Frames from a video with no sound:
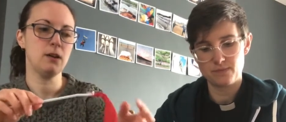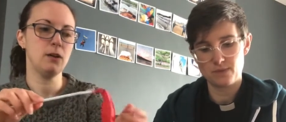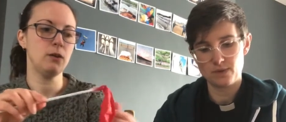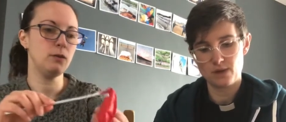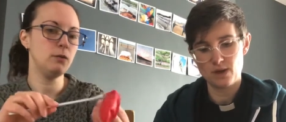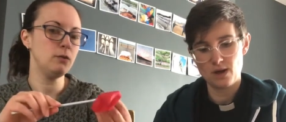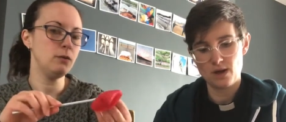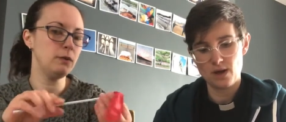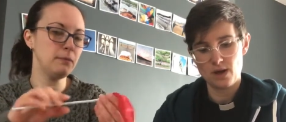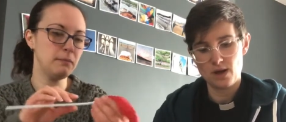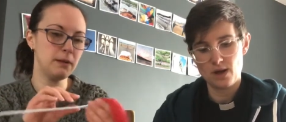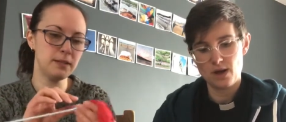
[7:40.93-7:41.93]
Speaker 1: Oh,
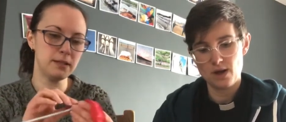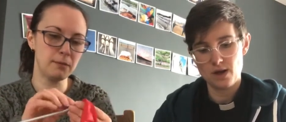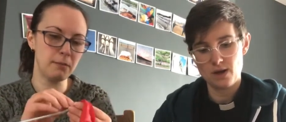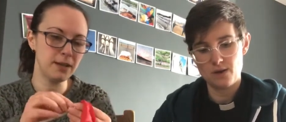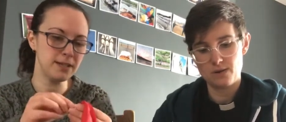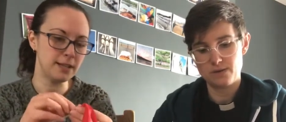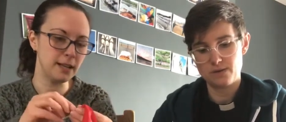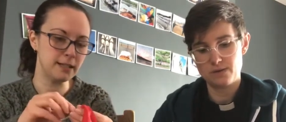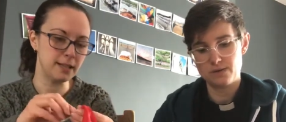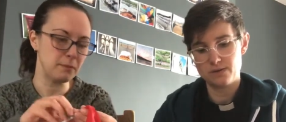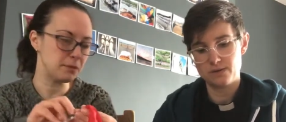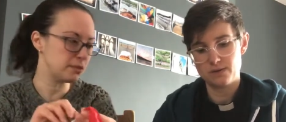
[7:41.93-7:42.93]
my, my
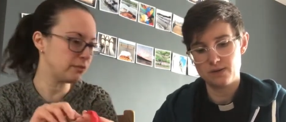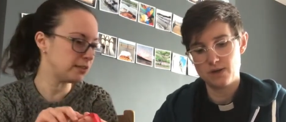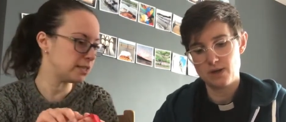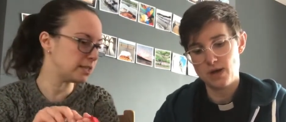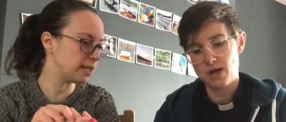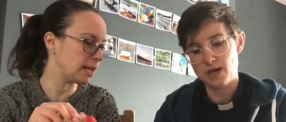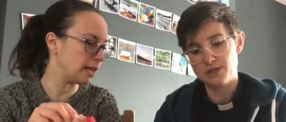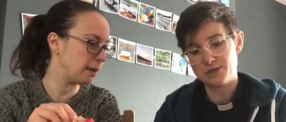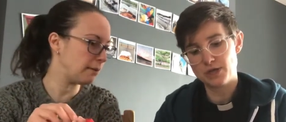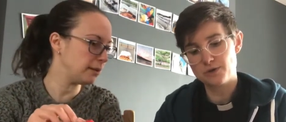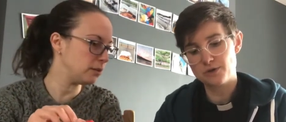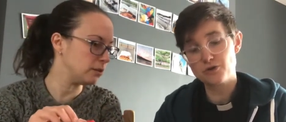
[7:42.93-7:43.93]
sellotape is not very sticky.
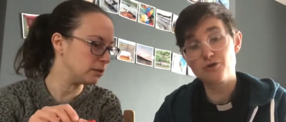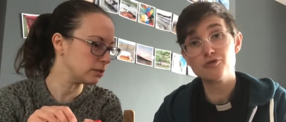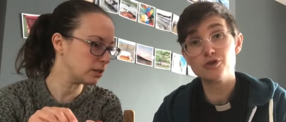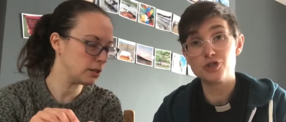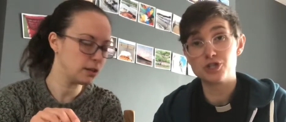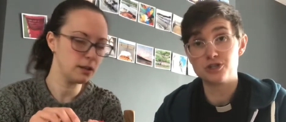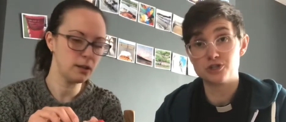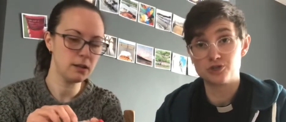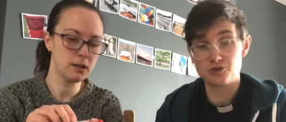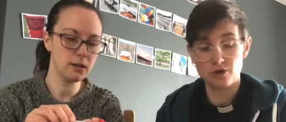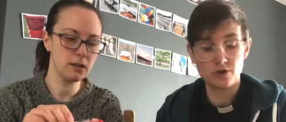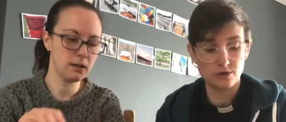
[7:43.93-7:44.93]
Don't
Speaker 2: crush your
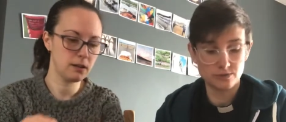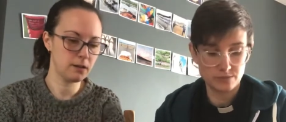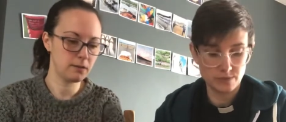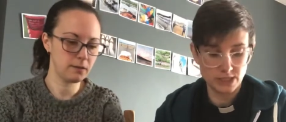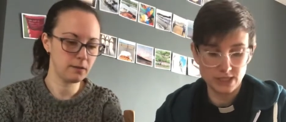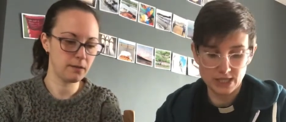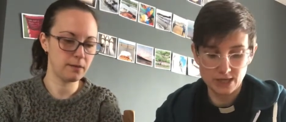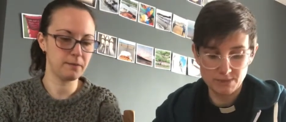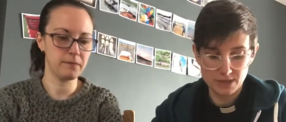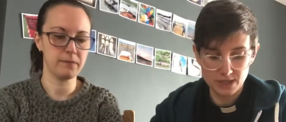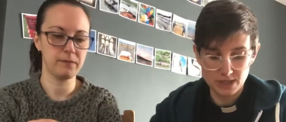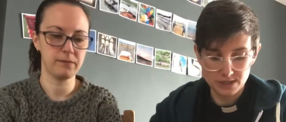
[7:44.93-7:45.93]
straw when you're taping
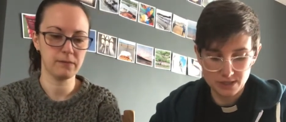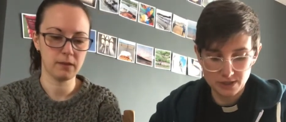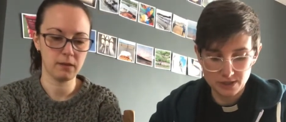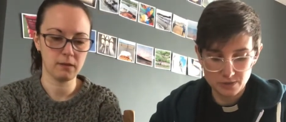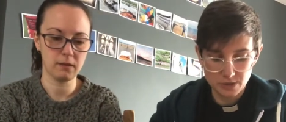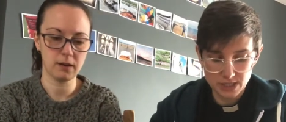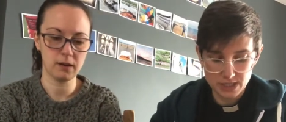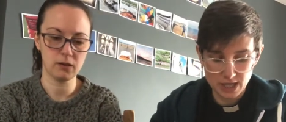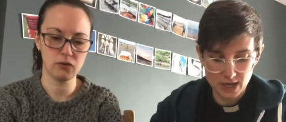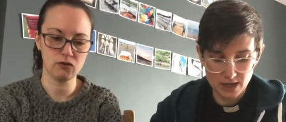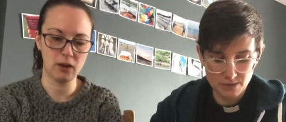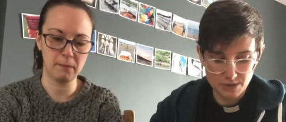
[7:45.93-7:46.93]
this. So you do want it
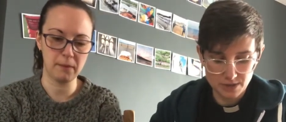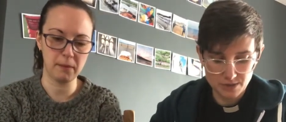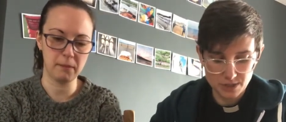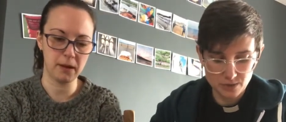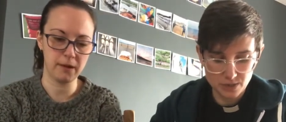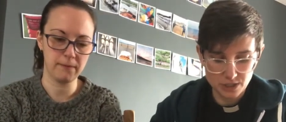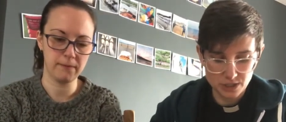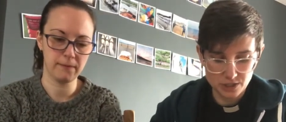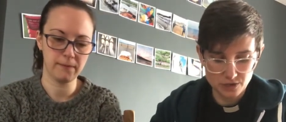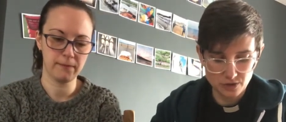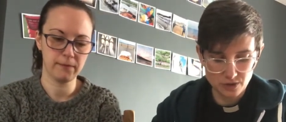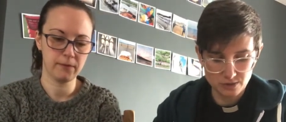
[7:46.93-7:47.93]
tight, but don't squish your
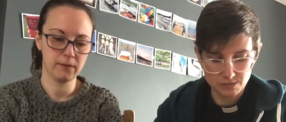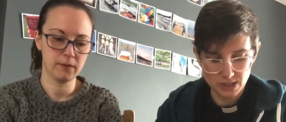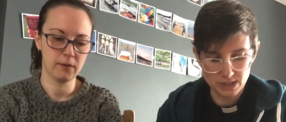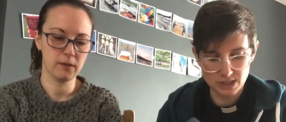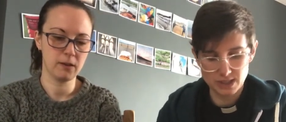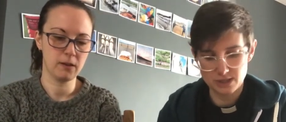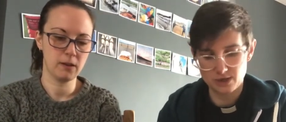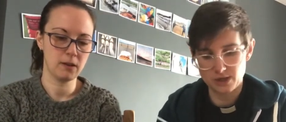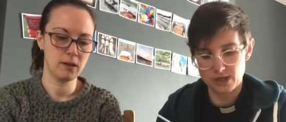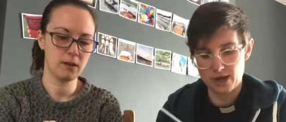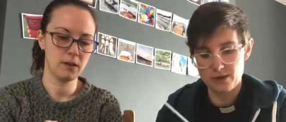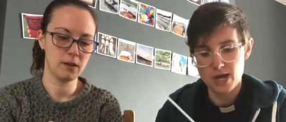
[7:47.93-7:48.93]
straw. That's not going to
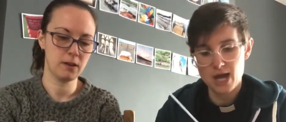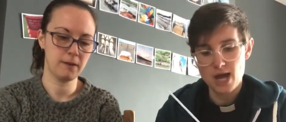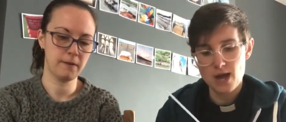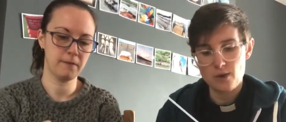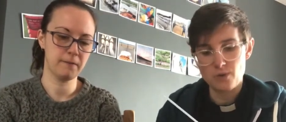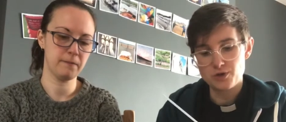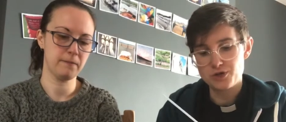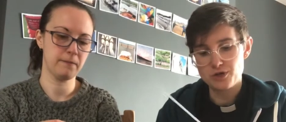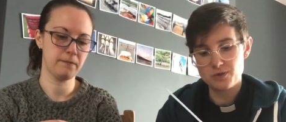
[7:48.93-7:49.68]
go too